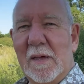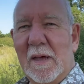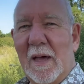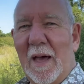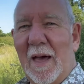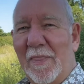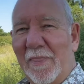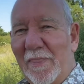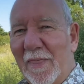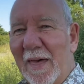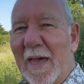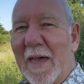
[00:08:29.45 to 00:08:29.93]

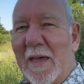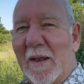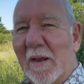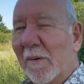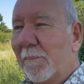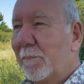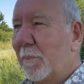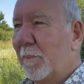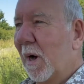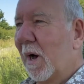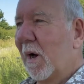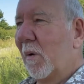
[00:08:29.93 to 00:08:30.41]
And then,
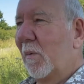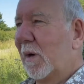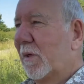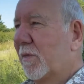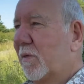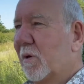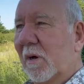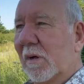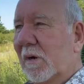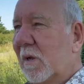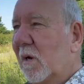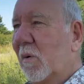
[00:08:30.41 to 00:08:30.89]
partway
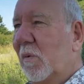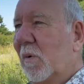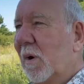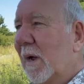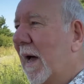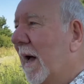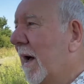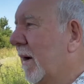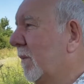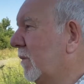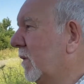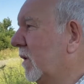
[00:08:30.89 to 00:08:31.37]
through, I don't know what
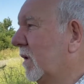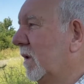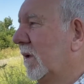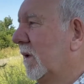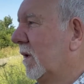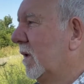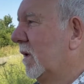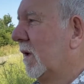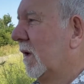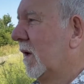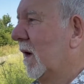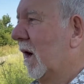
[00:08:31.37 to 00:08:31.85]
happened.
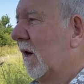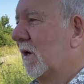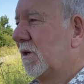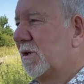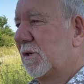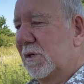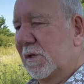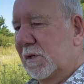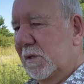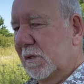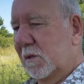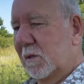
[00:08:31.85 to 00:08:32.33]

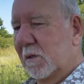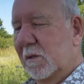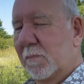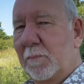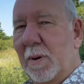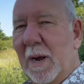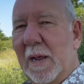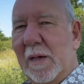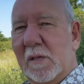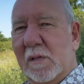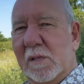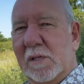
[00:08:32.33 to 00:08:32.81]

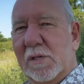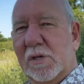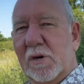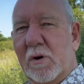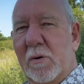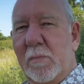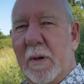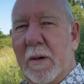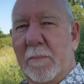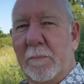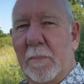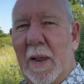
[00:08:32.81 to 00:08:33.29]
The
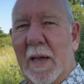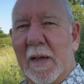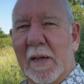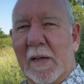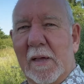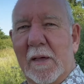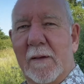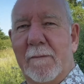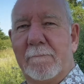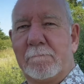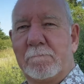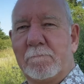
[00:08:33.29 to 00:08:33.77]
screen went
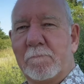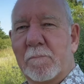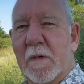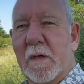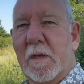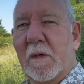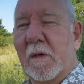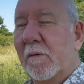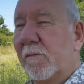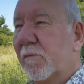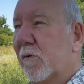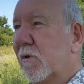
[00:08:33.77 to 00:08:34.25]
blank.
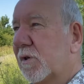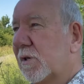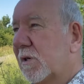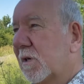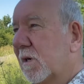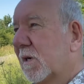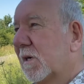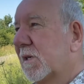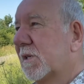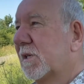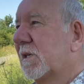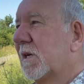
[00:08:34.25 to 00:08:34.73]
Fortunately,
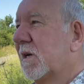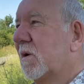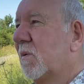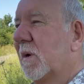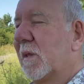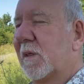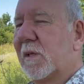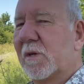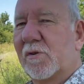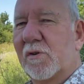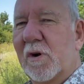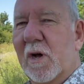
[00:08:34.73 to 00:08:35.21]
I could see where
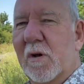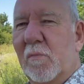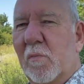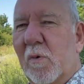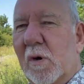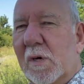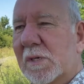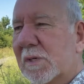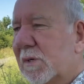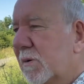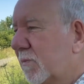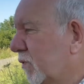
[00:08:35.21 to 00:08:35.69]
the drone
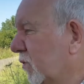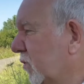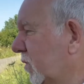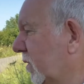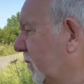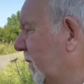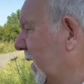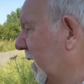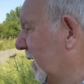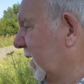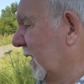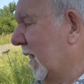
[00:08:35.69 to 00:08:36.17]
was and I brought it
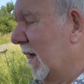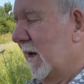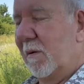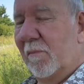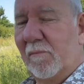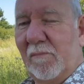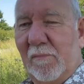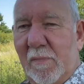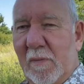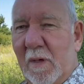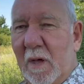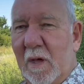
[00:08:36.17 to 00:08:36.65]
back
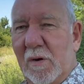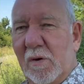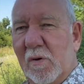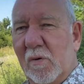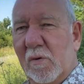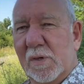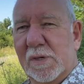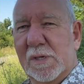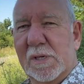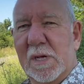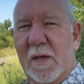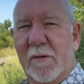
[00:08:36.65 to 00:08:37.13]
down and
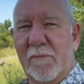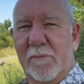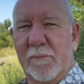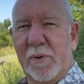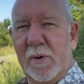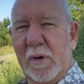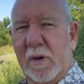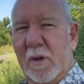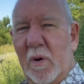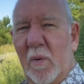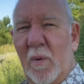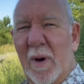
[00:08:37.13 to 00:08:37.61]
all safe and
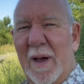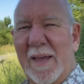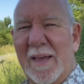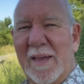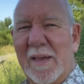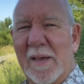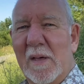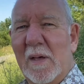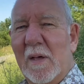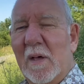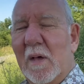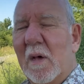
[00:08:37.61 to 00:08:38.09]
put it away.
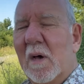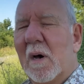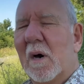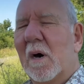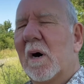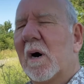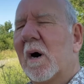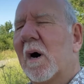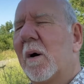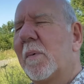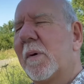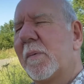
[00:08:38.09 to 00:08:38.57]

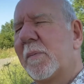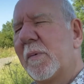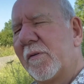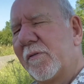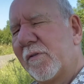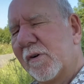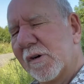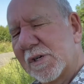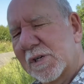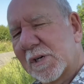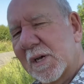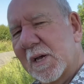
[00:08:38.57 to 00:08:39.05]
Oh, but my
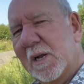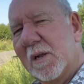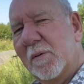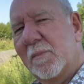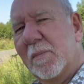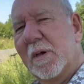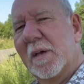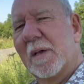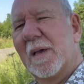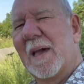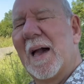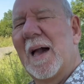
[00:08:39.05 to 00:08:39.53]
foot's killing
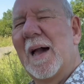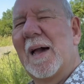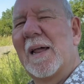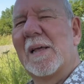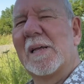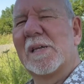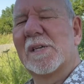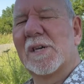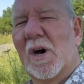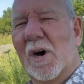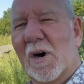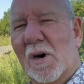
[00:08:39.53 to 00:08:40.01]
me and
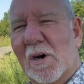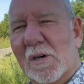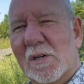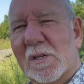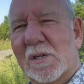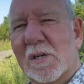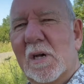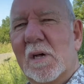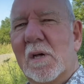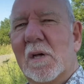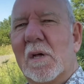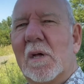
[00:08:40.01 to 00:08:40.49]
it's hot.